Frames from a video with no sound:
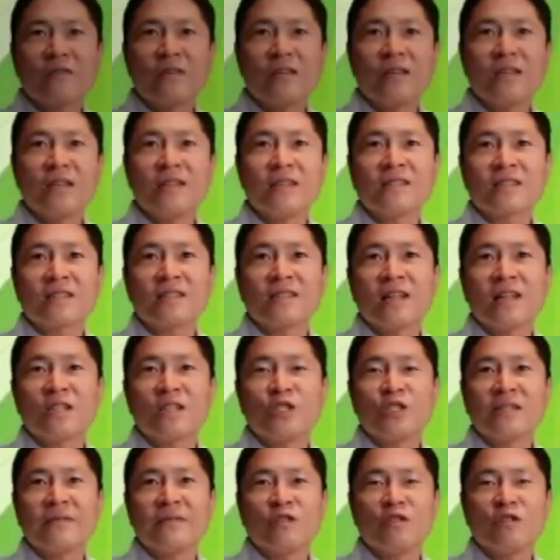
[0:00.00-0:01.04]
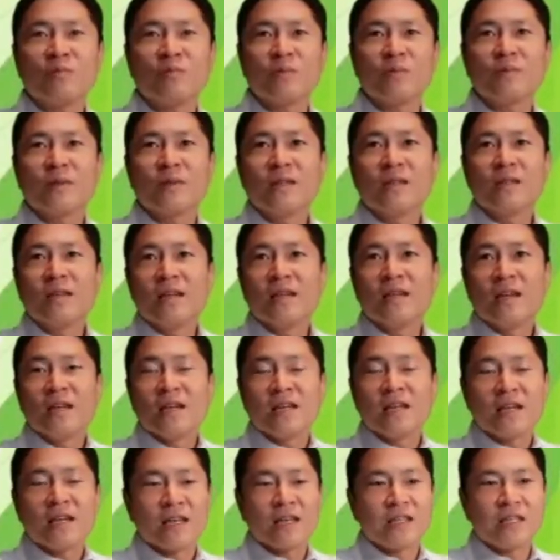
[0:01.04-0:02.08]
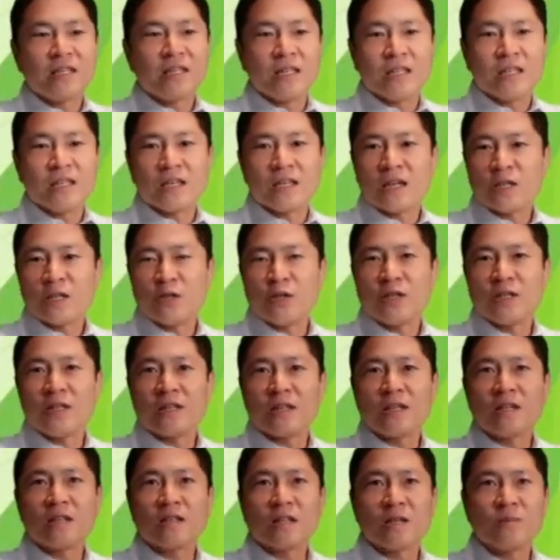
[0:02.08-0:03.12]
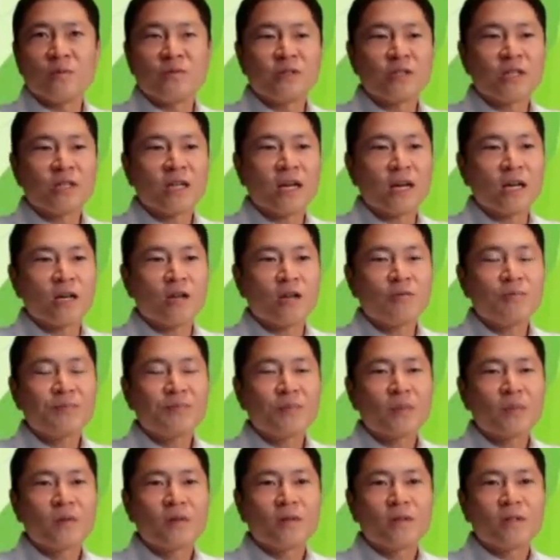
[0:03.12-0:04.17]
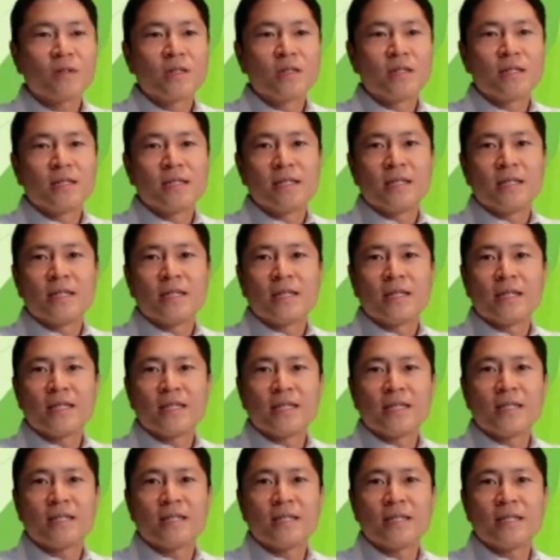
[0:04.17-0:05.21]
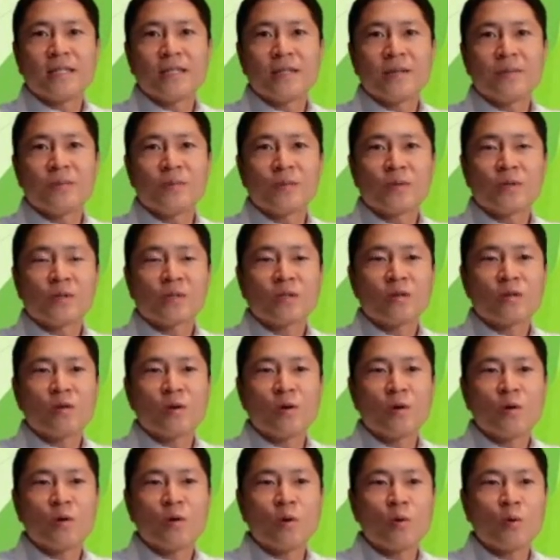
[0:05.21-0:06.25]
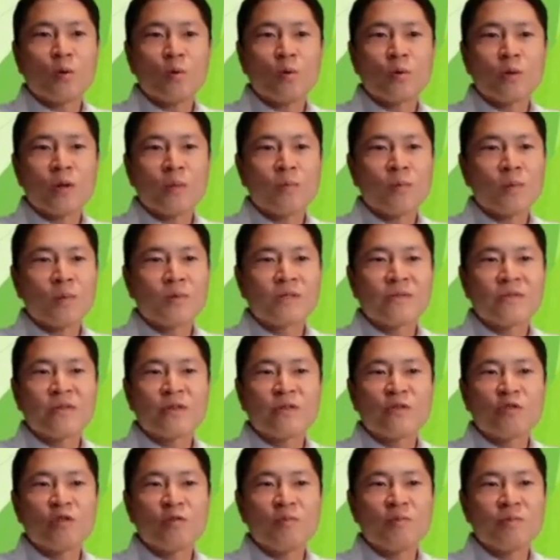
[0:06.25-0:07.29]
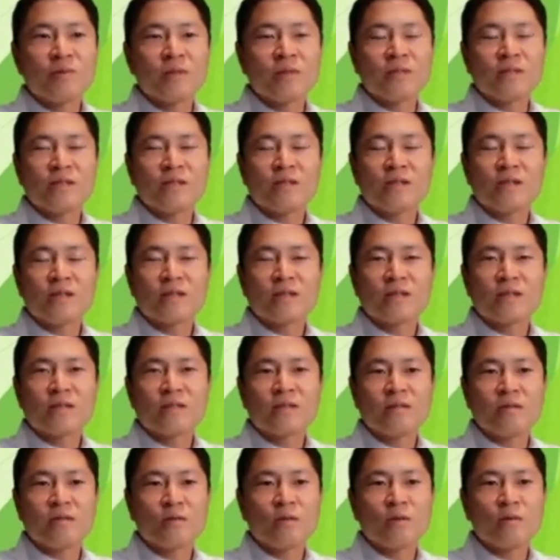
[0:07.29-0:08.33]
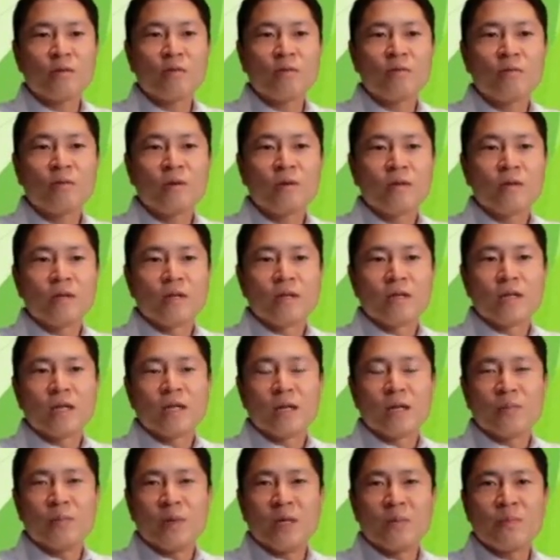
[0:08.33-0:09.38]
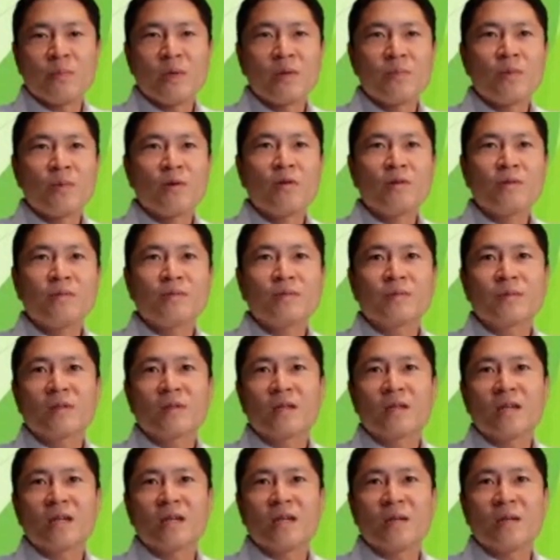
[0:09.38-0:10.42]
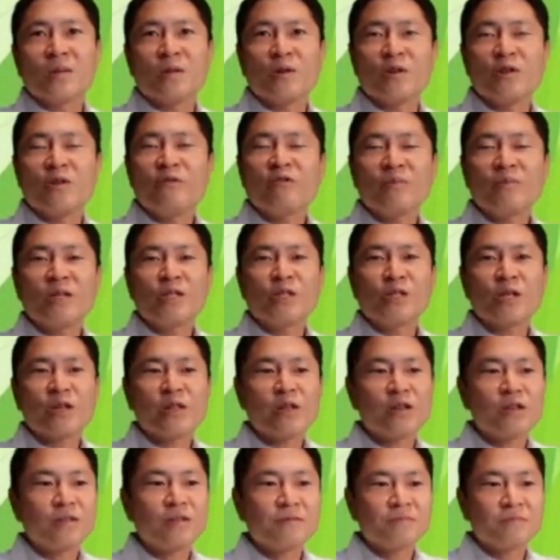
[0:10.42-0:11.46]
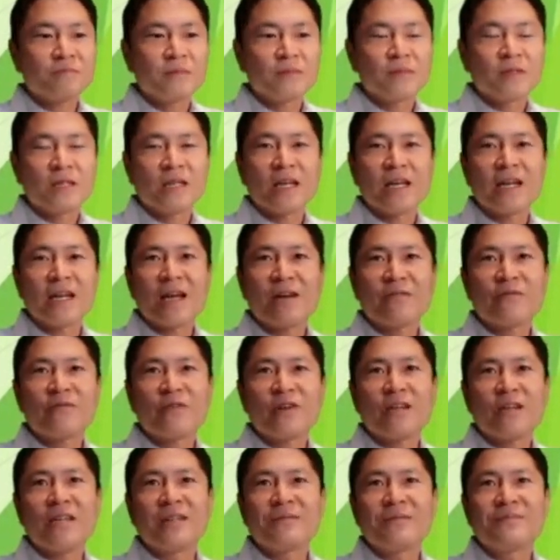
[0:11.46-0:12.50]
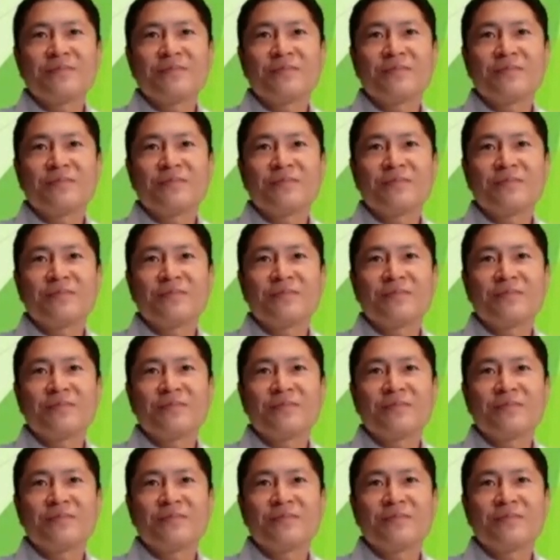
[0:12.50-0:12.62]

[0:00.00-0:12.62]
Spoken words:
Technology Activity Group at the Union League Club of Chicago. And so the purpose of the group is just to meet people, learn from each other, and have fun.